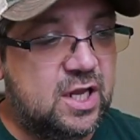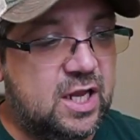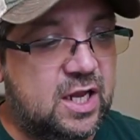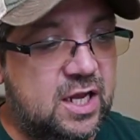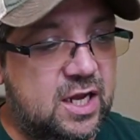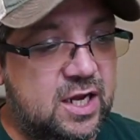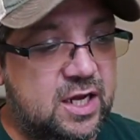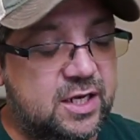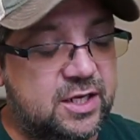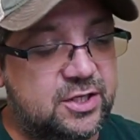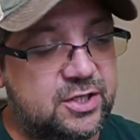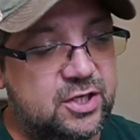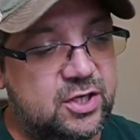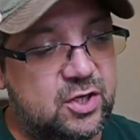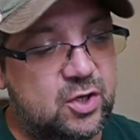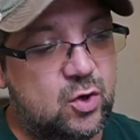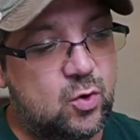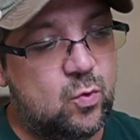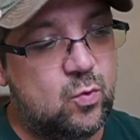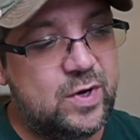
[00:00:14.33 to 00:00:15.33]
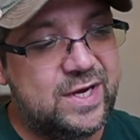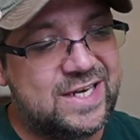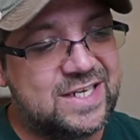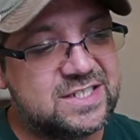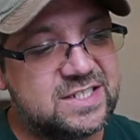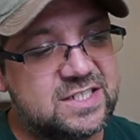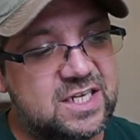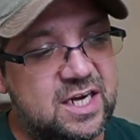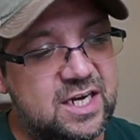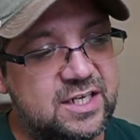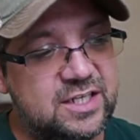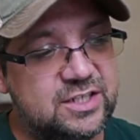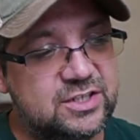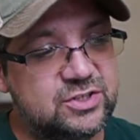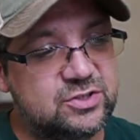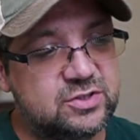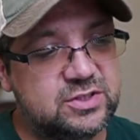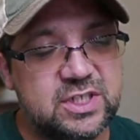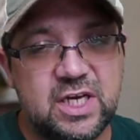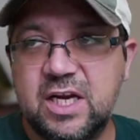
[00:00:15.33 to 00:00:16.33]
and we
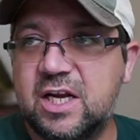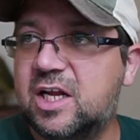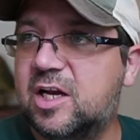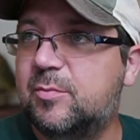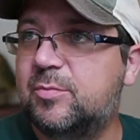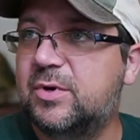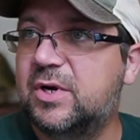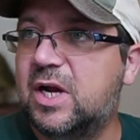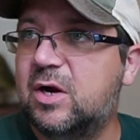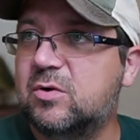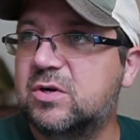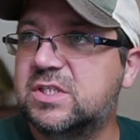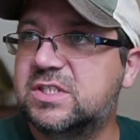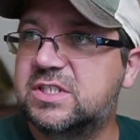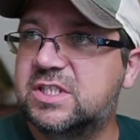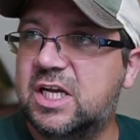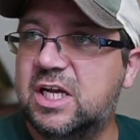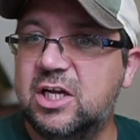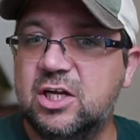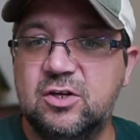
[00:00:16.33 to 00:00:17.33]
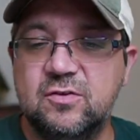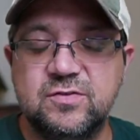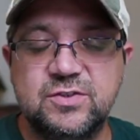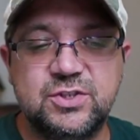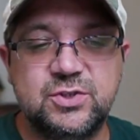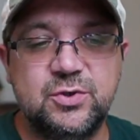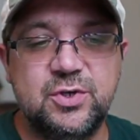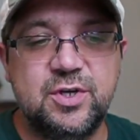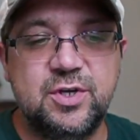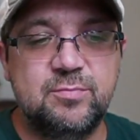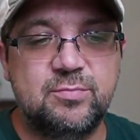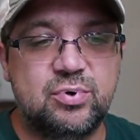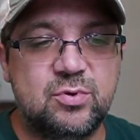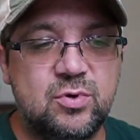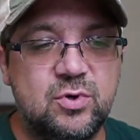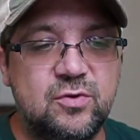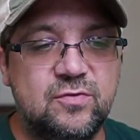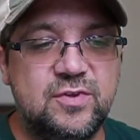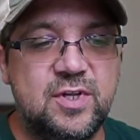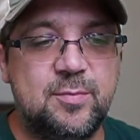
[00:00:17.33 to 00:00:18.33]
decided to take it upon ourselves to
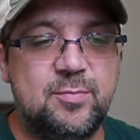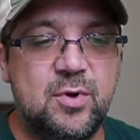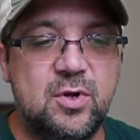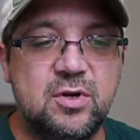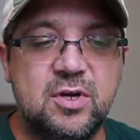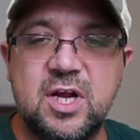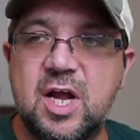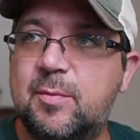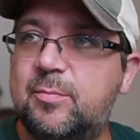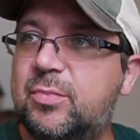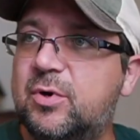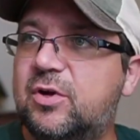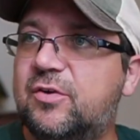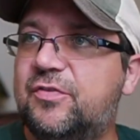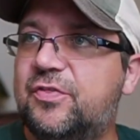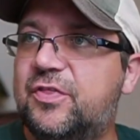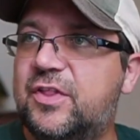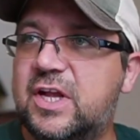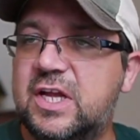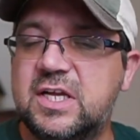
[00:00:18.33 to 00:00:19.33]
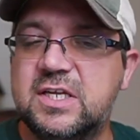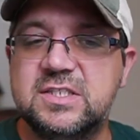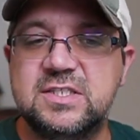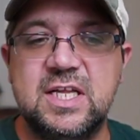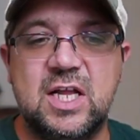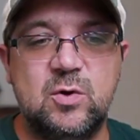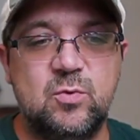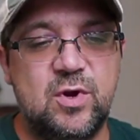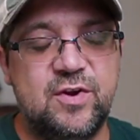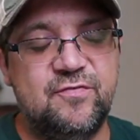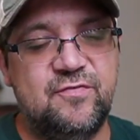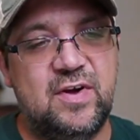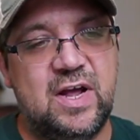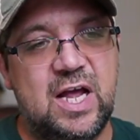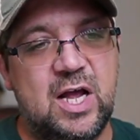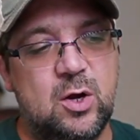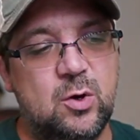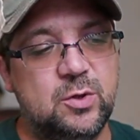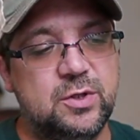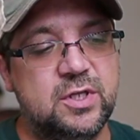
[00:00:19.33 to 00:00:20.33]
improve upon a couple of things that we
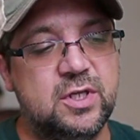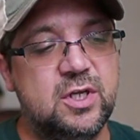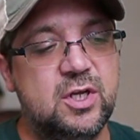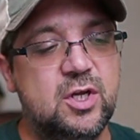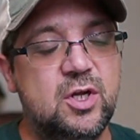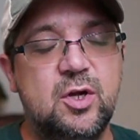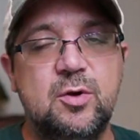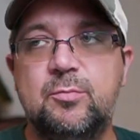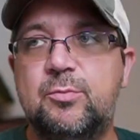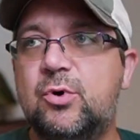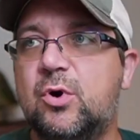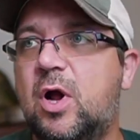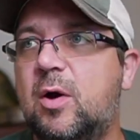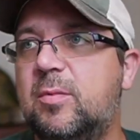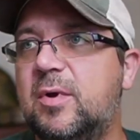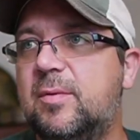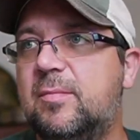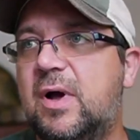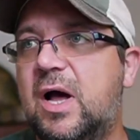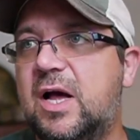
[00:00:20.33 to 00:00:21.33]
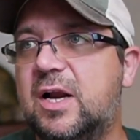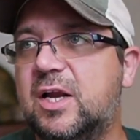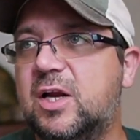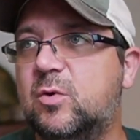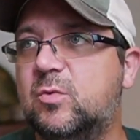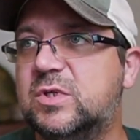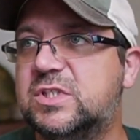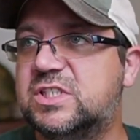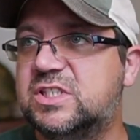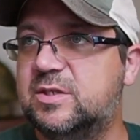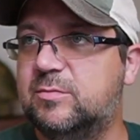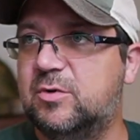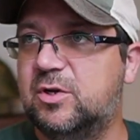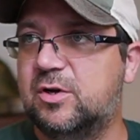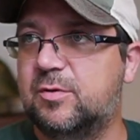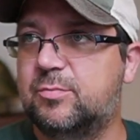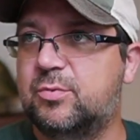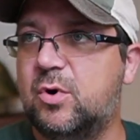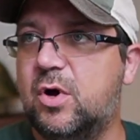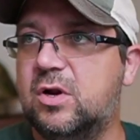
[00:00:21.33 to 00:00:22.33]
found problematic with
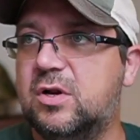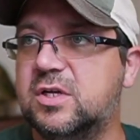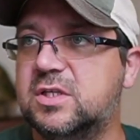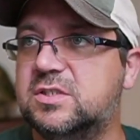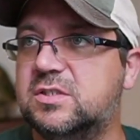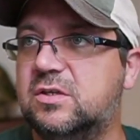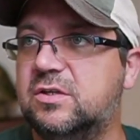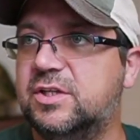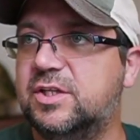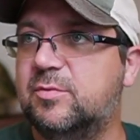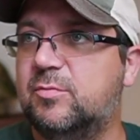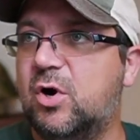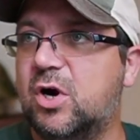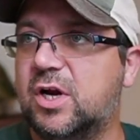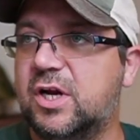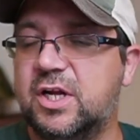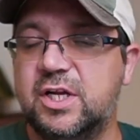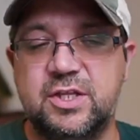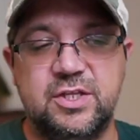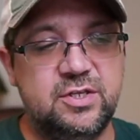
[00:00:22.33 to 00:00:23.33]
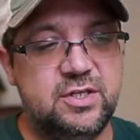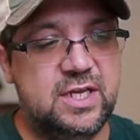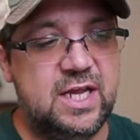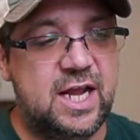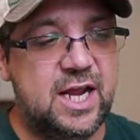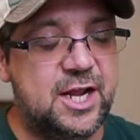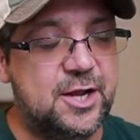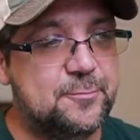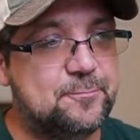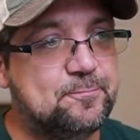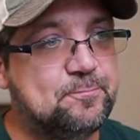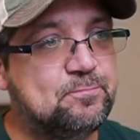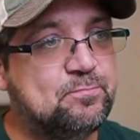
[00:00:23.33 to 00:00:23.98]
similar products on the market today.